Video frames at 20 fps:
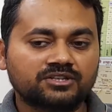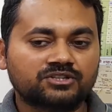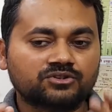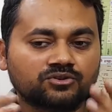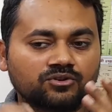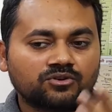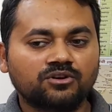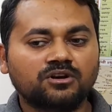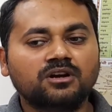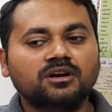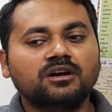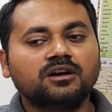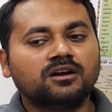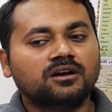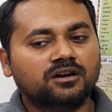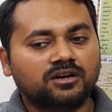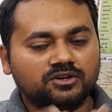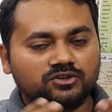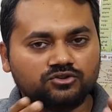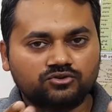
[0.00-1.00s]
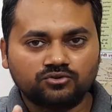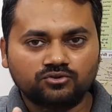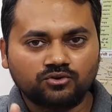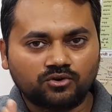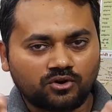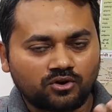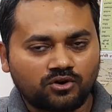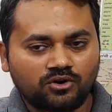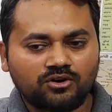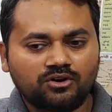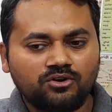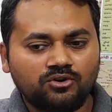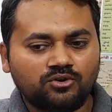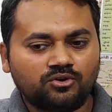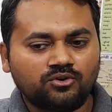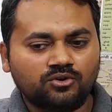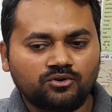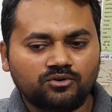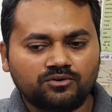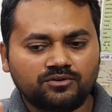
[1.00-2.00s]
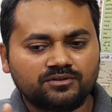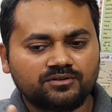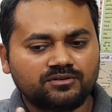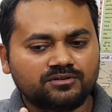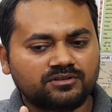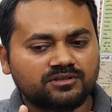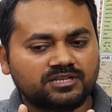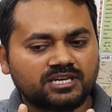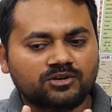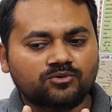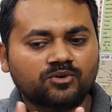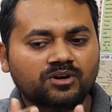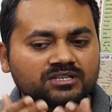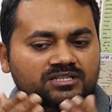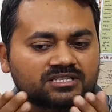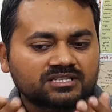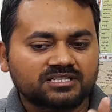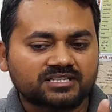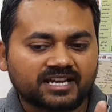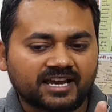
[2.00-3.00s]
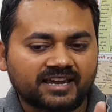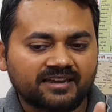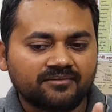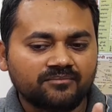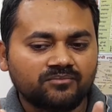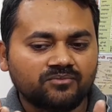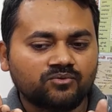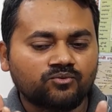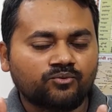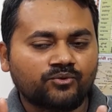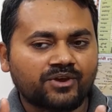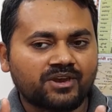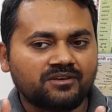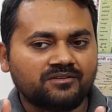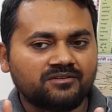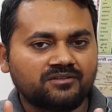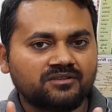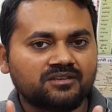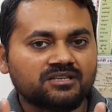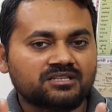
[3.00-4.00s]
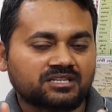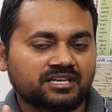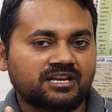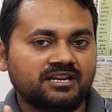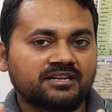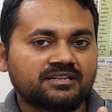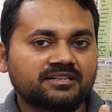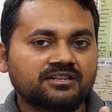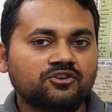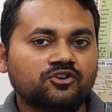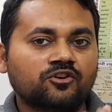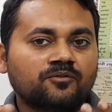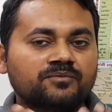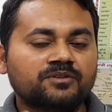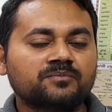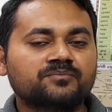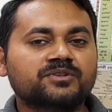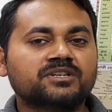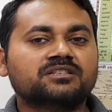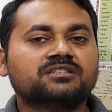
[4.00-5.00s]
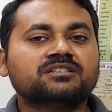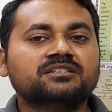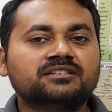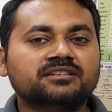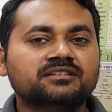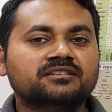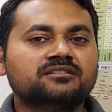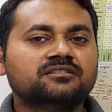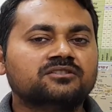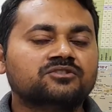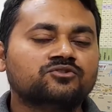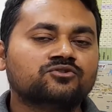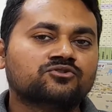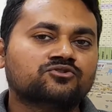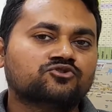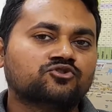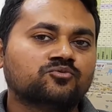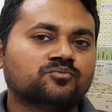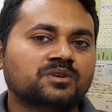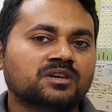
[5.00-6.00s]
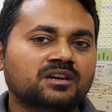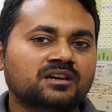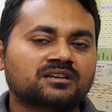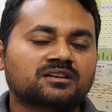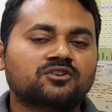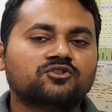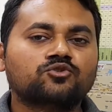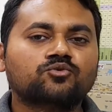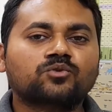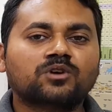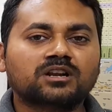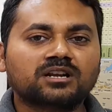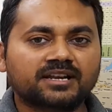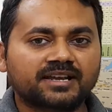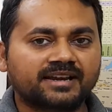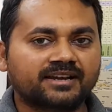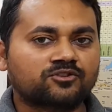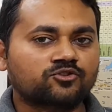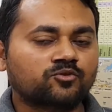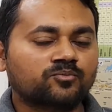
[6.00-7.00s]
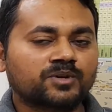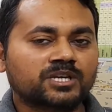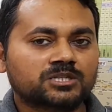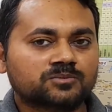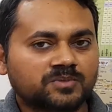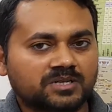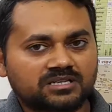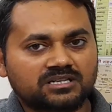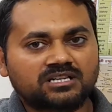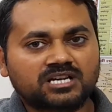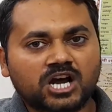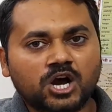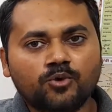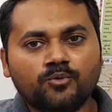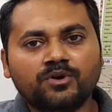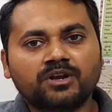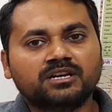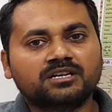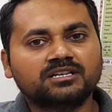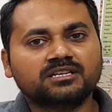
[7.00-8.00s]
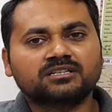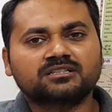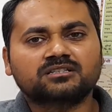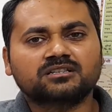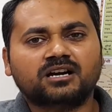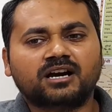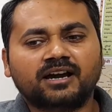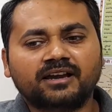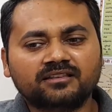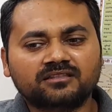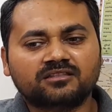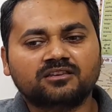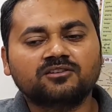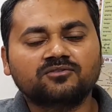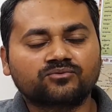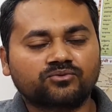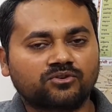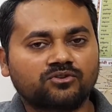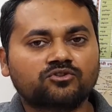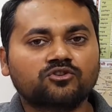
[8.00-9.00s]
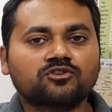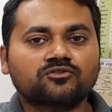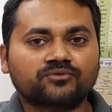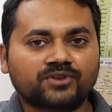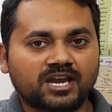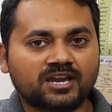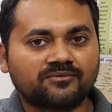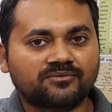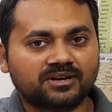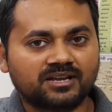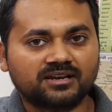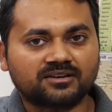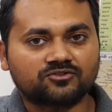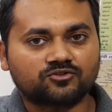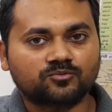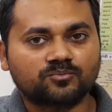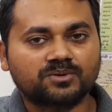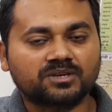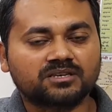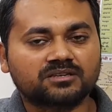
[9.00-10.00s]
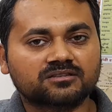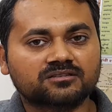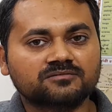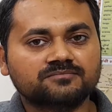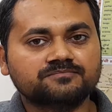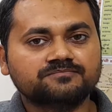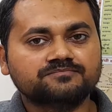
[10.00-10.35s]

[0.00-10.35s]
So you all know there was a time when the salary of the president used to be around 1 lakh rupees, but now it is, I think, 4 or 5 lakh rupees.